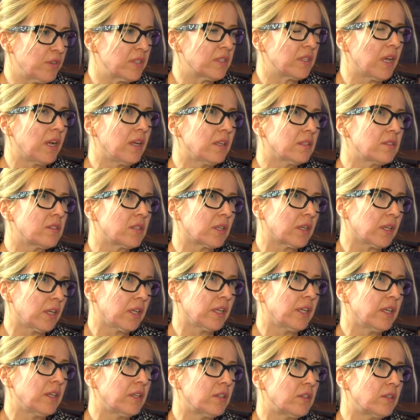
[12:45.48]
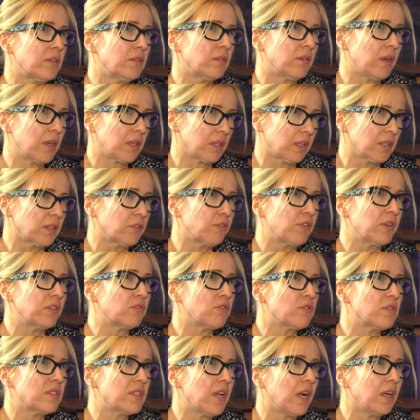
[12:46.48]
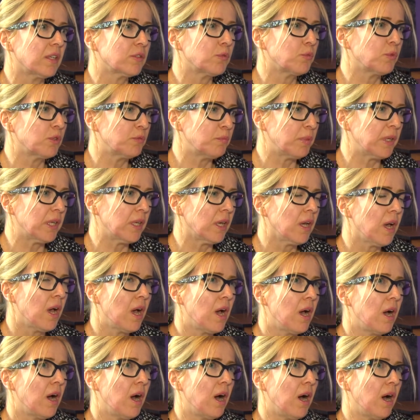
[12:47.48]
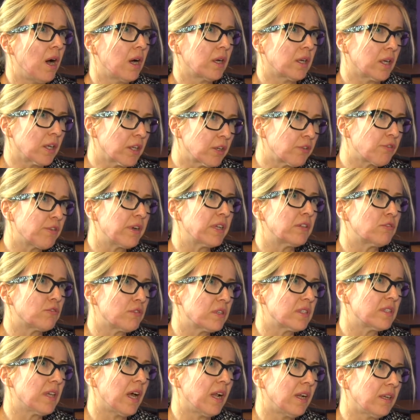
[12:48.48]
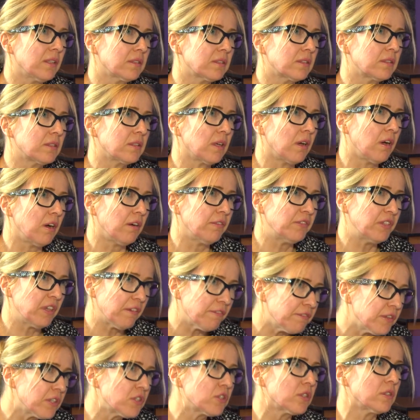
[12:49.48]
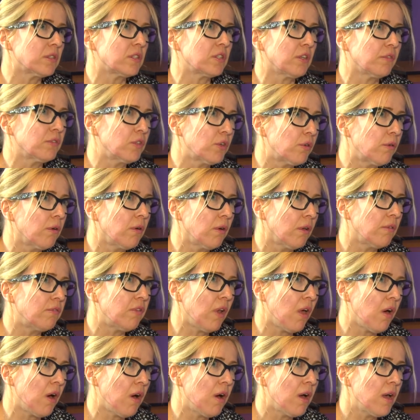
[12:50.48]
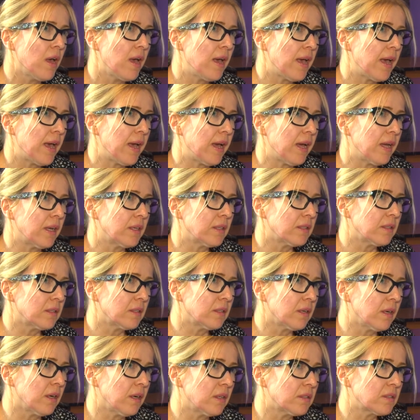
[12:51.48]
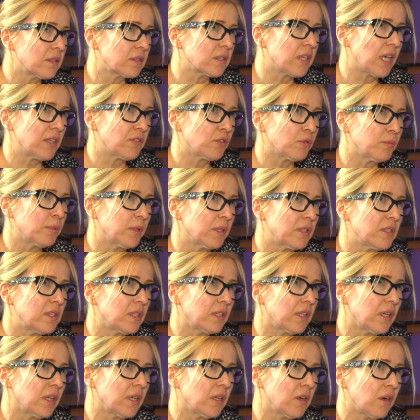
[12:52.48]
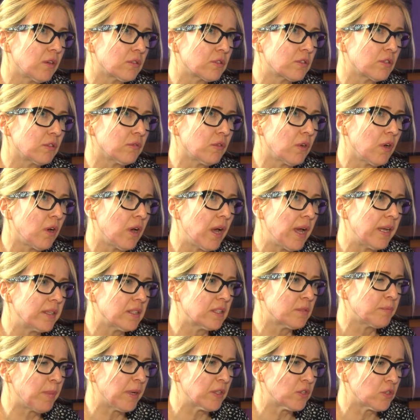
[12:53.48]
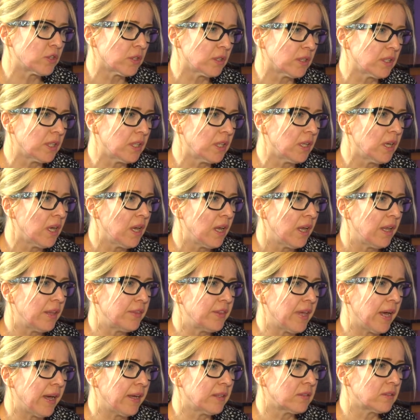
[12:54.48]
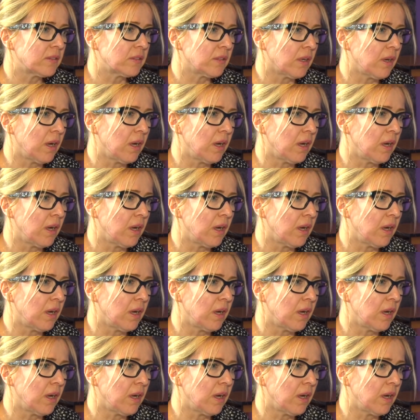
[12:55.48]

results, a clear, concrete result would be a concrete result of the efficiency of the rule of law and successful policing in Kosovo, and especially that